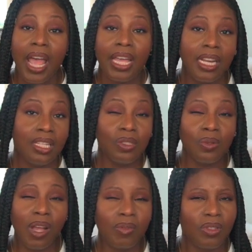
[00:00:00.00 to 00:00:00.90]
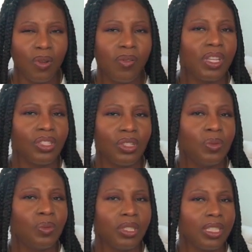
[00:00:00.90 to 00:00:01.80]
And they do have surveys
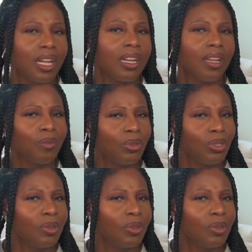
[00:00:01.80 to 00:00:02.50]
too, which kind of helps